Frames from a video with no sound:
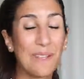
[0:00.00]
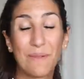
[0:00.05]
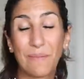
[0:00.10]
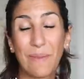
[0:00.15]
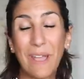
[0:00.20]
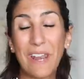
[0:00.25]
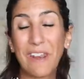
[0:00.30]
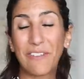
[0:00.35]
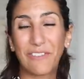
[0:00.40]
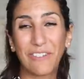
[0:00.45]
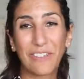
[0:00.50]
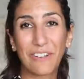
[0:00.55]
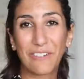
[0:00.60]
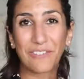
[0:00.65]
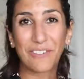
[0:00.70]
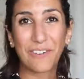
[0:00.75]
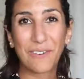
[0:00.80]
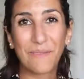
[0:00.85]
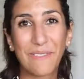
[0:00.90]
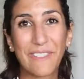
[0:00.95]
benefit
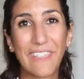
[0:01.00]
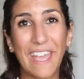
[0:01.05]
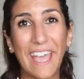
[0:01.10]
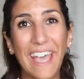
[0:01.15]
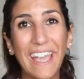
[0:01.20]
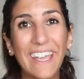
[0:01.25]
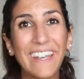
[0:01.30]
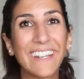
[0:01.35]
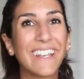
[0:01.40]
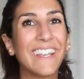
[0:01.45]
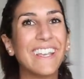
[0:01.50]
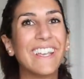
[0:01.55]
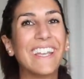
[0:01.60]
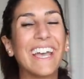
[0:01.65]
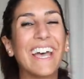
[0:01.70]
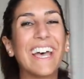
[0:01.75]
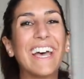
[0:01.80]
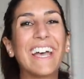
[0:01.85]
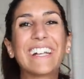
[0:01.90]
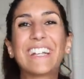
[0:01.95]
from that,
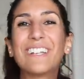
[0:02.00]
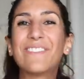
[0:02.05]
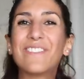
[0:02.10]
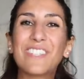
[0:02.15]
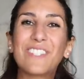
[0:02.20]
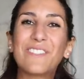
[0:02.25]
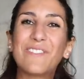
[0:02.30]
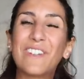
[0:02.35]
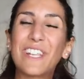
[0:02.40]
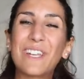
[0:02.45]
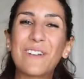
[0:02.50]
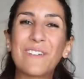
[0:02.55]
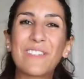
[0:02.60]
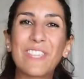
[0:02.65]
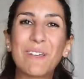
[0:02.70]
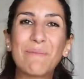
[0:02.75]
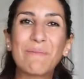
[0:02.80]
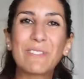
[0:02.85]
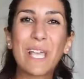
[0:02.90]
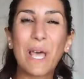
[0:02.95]
uh, give this video a
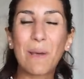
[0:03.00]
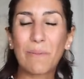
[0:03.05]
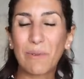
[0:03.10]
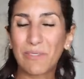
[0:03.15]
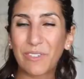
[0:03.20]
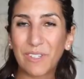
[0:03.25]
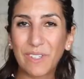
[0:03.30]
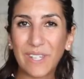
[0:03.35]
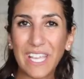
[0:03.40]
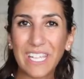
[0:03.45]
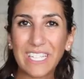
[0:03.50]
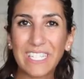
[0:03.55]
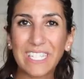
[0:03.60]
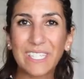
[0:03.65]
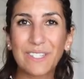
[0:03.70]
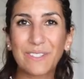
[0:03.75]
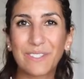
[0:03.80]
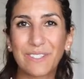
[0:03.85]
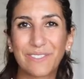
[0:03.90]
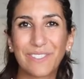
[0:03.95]
thumbs up if you liked
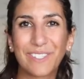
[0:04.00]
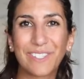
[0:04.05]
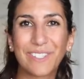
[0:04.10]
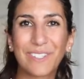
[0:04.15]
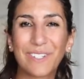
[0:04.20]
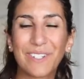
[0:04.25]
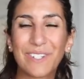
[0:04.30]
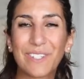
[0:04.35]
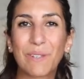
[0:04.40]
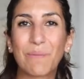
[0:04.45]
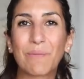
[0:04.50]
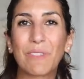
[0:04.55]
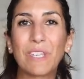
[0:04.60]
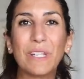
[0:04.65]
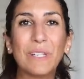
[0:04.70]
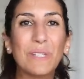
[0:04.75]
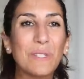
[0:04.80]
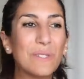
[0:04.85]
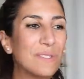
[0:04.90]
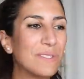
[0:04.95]
it or if you learned
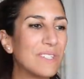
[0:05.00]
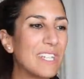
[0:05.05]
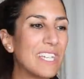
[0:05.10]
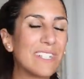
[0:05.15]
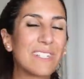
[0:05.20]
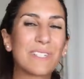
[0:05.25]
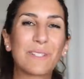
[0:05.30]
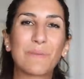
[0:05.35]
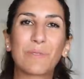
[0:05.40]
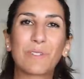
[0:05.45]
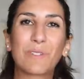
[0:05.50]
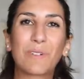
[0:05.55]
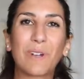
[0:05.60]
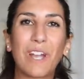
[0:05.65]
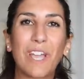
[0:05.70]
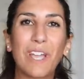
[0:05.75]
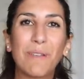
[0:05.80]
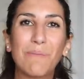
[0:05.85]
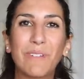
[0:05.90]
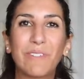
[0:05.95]
something new. Hit
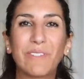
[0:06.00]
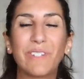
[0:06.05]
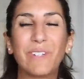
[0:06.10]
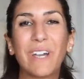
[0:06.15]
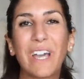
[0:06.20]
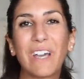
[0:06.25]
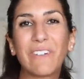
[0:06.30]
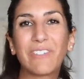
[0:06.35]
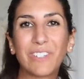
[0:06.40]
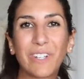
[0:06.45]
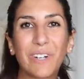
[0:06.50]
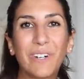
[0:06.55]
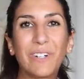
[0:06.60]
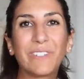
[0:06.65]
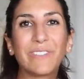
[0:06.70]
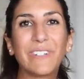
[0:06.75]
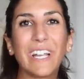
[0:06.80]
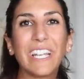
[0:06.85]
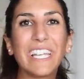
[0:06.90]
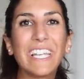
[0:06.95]
subscribe if you haven't
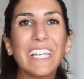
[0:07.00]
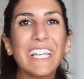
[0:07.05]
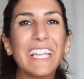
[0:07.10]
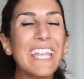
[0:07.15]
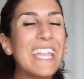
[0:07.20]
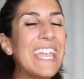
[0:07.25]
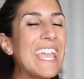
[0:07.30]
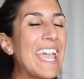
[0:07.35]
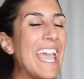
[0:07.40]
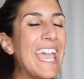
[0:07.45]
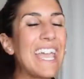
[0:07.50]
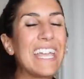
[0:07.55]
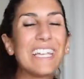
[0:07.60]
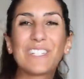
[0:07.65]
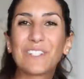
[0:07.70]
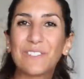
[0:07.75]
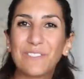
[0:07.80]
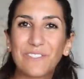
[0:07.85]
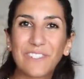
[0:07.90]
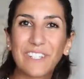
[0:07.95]
already.
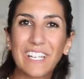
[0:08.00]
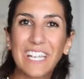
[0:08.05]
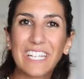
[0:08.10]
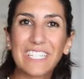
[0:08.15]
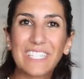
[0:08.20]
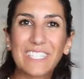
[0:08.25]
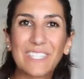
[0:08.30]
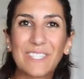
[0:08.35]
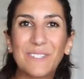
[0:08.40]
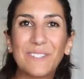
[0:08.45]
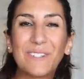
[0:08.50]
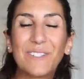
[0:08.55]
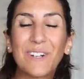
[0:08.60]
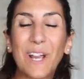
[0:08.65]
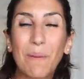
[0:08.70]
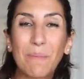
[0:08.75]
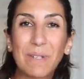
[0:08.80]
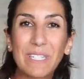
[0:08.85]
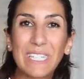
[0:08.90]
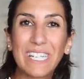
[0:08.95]
And don't forget to
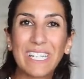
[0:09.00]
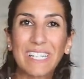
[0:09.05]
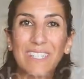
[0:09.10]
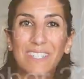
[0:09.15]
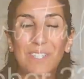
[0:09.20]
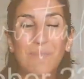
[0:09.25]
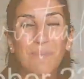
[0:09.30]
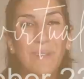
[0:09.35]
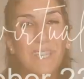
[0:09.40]
grab a ticket to